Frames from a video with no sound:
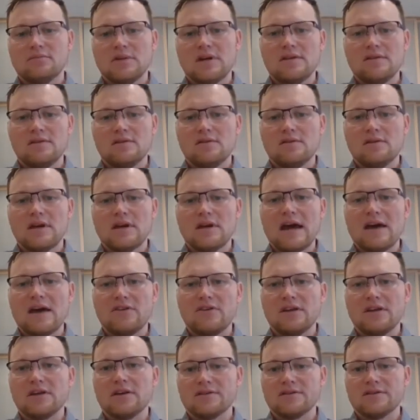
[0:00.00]
and
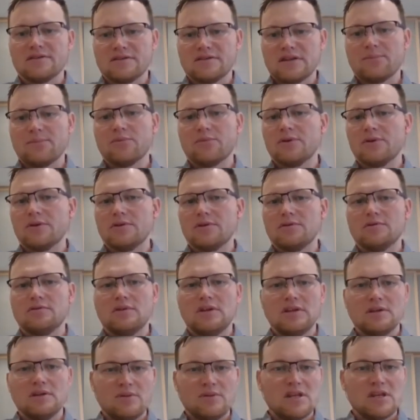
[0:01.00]
having a separate
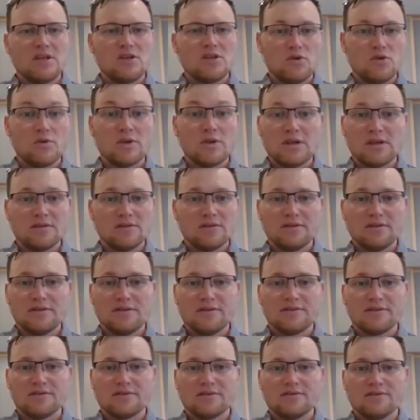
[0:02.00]
independent unit
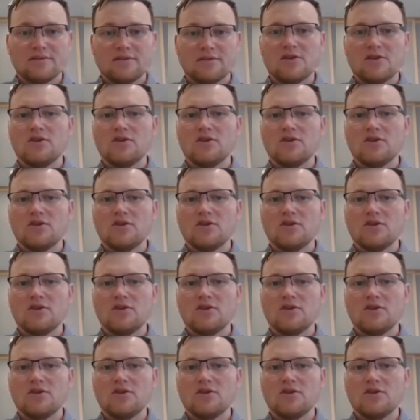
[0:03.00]
is